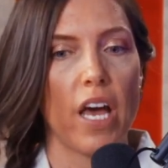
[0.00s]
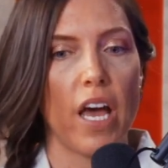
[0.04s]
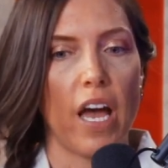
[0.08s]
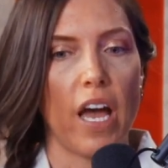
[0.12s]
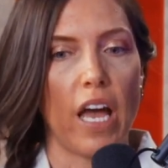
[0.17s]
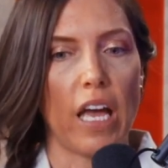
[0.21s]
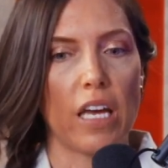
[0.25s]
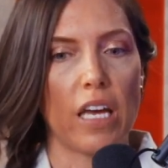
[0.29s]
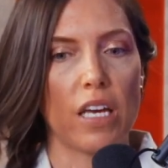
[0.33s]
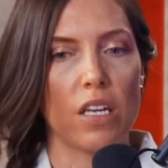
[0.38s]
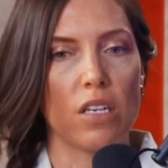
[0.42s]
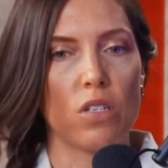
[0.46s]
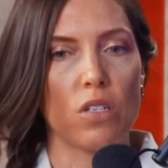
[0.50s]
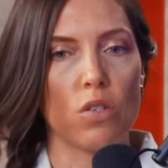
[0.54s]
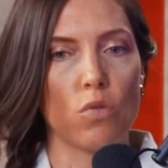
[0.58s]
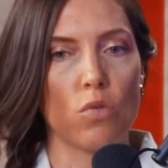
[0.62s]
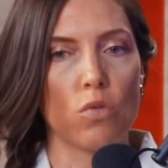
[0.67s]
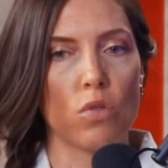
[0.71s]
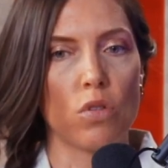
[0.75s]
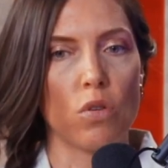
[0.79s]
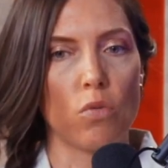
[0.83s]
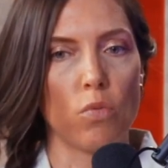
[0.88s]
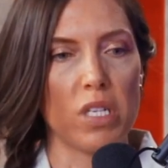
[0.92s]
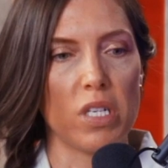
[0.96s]
And
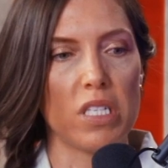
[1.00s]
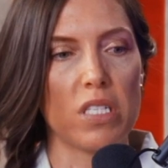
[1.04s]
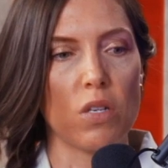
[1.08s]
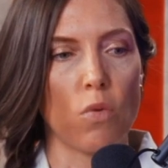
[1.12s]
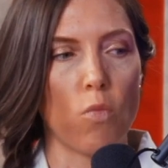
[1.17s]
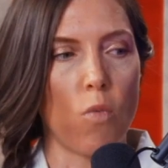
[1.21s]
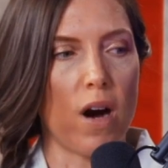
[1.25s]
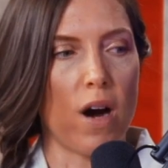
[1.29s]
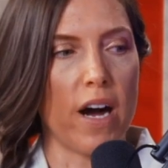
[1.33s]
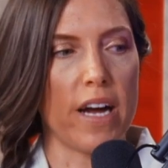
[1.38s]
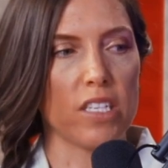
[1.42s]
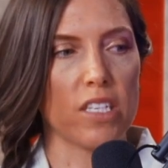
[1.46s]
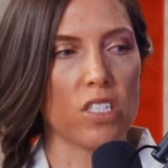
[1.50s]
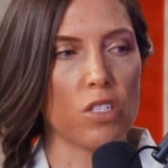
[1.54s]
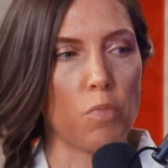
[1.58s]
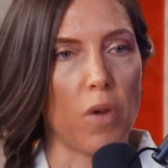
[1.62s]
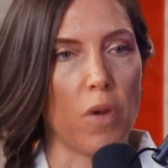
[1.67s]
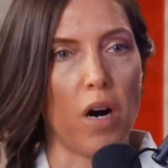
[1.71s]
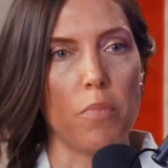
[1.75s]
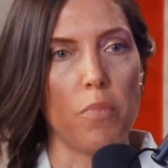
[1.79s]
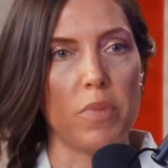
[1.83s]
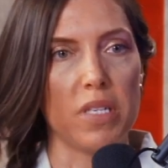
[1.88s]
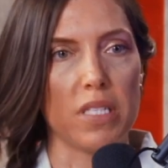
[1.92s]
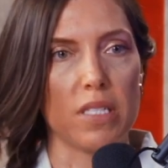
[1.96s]
the reason why
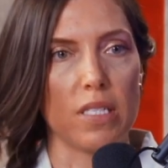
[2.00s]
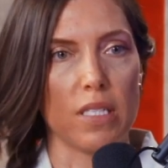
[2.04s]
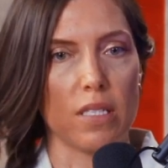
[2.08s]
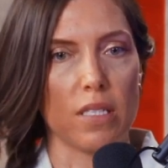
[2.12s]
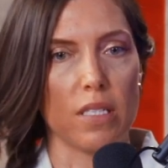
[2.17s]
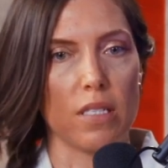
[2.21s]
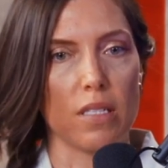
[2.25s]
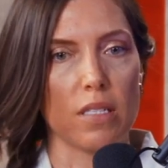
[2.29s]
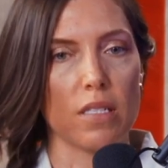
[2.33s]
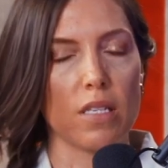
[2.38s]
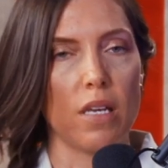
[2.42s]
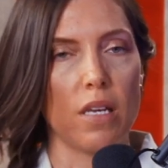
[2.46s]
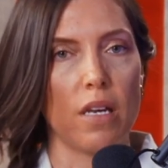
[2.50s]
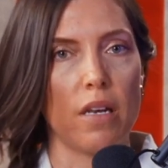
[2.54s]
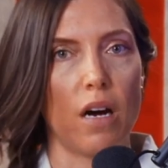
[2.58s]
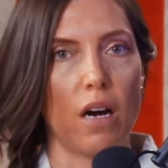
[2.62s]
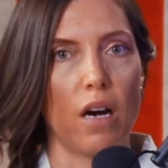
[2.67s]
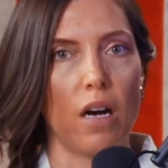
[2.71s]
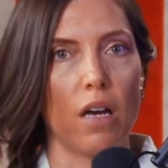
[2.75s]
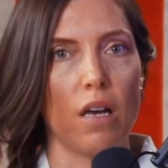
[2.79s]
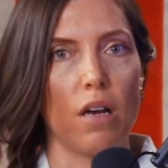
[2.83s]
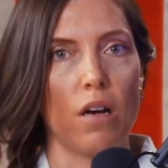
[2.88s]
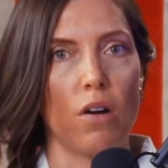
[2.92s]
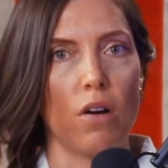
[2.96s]
small businesses
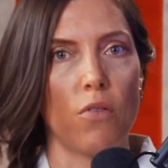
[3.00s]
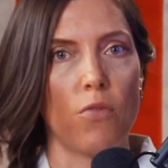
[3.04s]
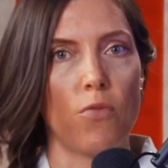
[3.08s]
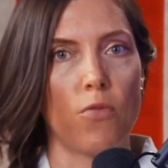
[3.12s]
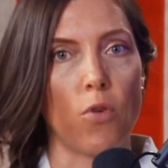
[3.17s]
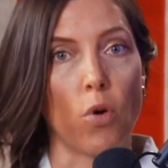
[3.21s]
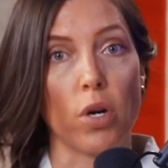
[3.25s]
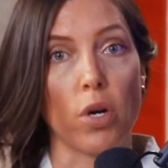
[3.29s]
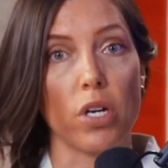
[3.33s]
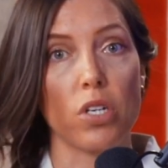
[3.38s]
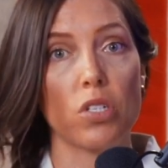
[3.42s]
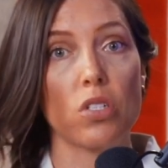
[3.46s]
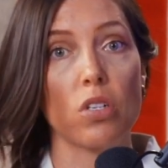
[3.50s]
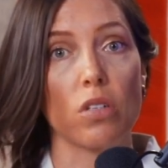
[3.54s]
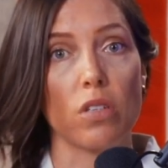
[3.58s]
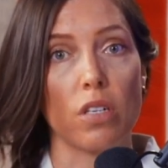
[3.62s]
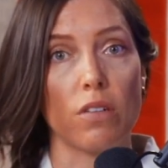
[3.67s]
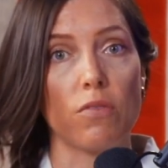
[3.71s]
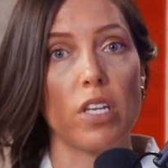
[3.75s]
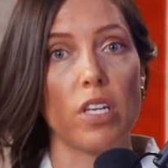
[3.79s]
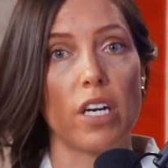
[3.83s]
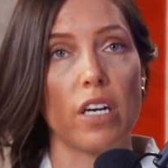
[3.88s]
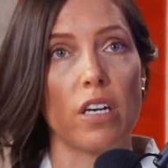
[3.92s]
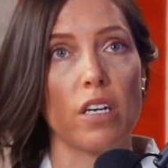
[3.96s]
cannot afford to
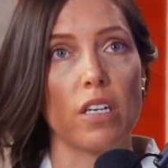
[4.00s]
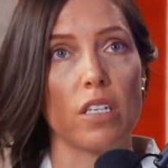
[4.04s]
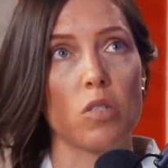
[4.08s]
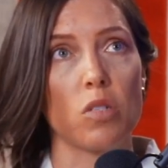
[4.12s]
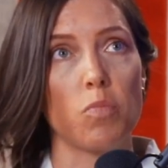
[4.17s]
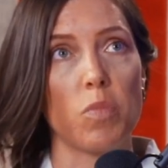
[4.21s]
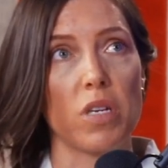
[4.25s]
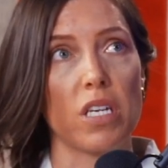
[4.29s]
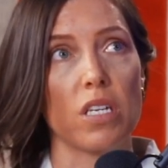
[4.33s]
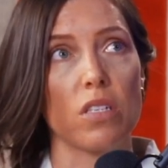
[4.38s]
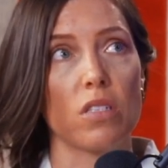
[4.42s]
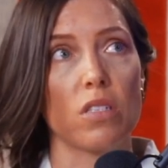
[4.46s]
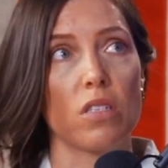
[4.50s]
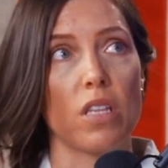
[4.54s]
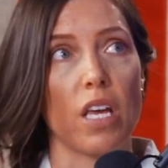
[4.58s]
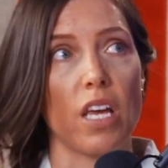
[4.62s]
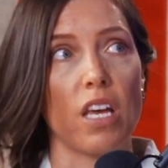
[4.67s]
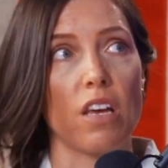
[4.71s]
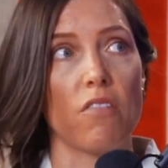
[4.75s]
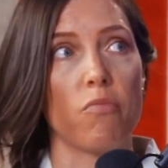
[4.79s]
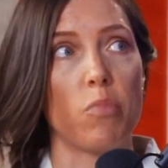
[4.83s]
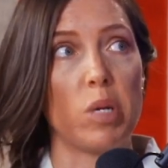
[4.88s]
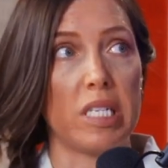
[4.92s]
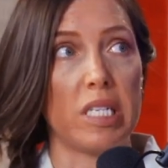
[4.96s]
live there is because they
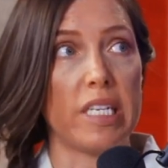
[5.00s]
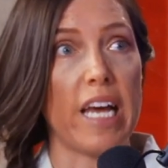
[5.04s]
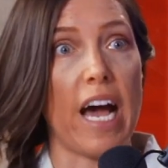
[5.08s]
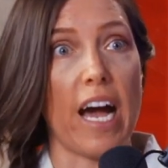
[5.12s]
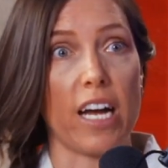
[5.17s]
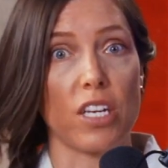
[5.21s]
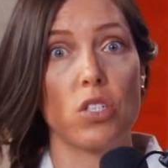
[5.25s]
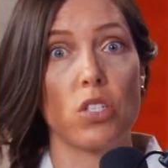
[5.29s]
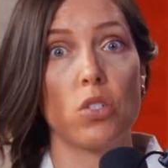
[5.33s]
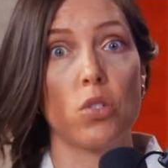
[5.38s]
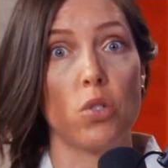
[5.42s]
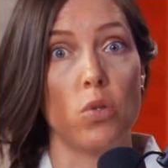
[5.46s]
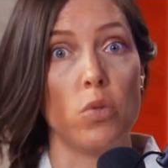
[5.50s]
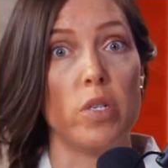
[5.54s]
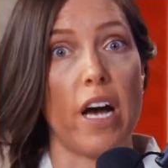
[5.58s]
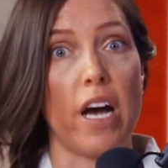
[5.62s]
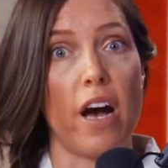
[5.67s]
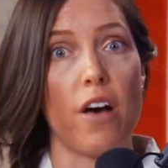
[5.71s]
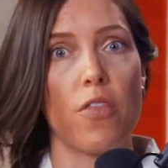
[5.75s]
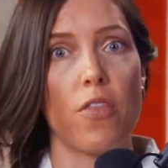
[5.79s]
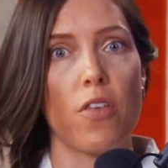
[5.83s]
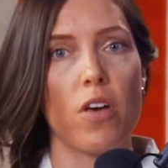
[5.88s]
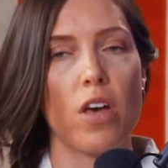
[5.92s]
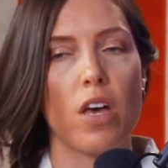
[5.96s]
have been taxed to
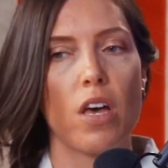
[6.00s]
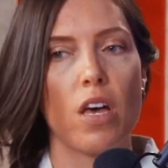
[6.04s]
death.